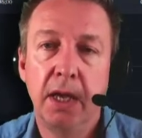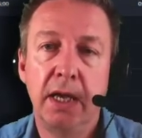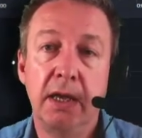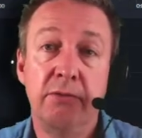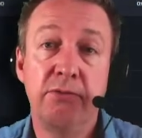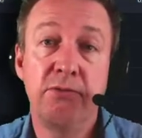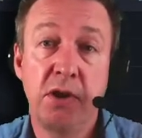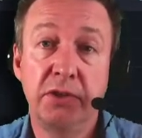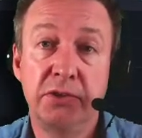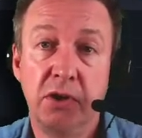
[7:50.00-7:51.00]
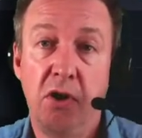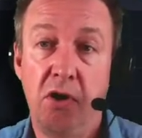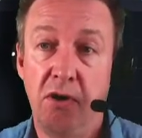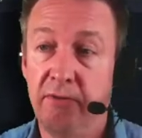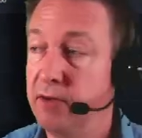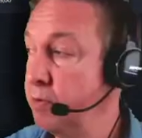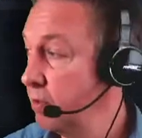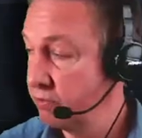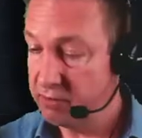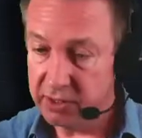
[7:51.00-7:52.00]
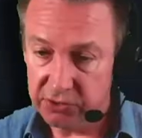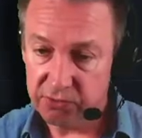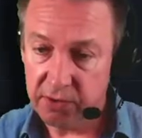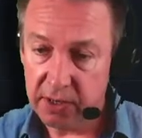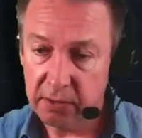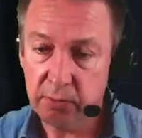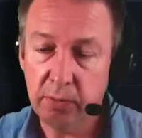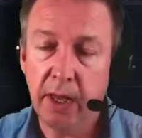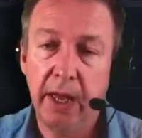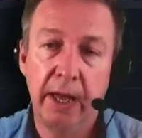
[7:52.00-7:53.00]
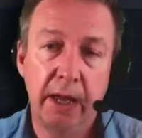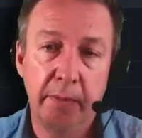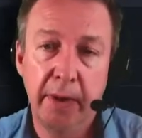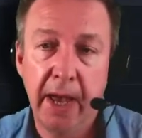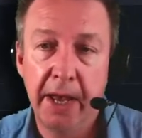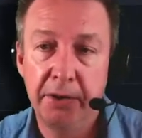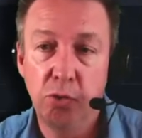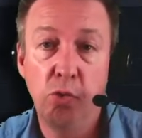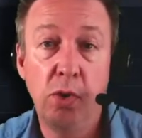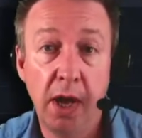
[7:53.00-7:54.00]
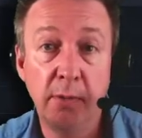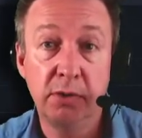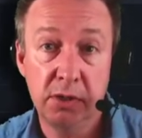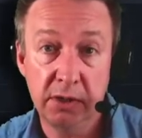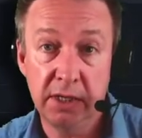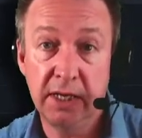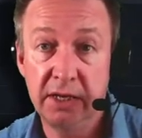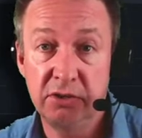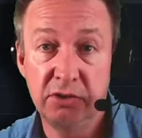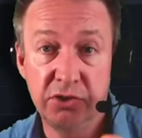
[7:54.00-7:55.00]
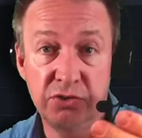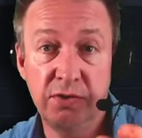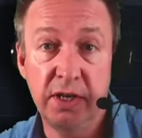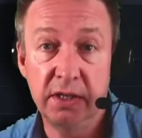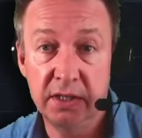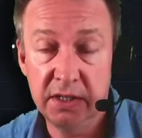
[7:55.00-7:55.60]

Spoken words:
in front of my green screen, and all I was looking at the screen at the